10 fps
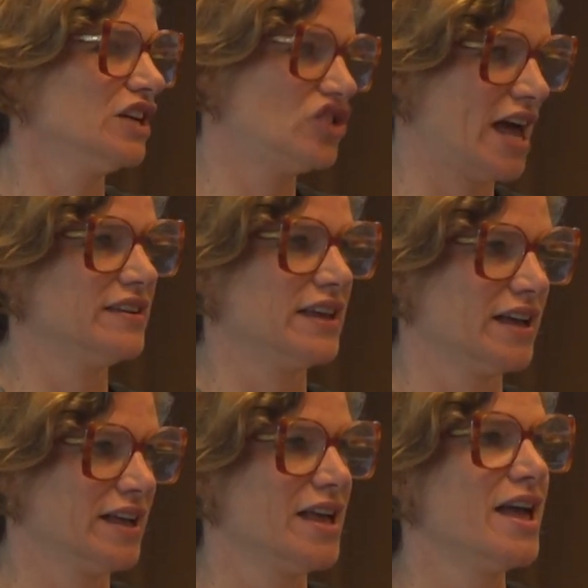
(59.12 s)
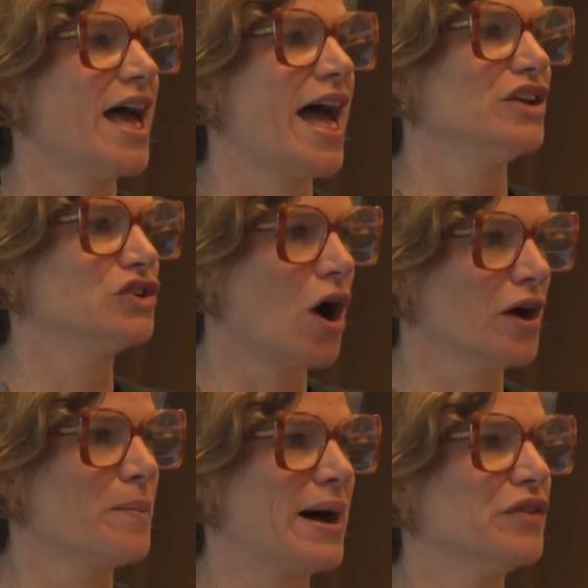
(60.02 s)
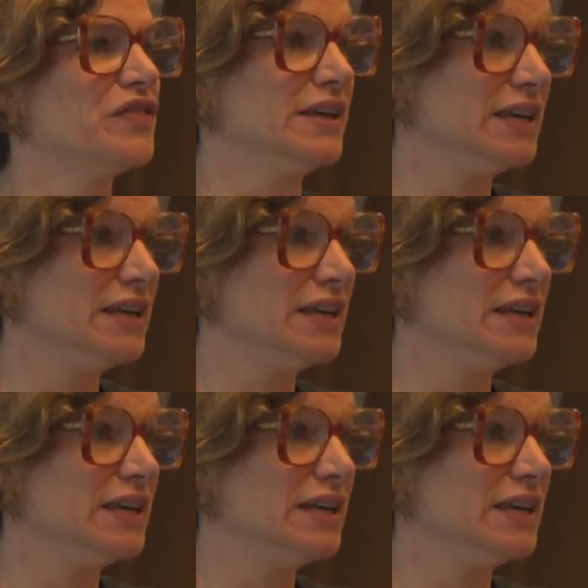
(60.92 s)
agenda and talk about the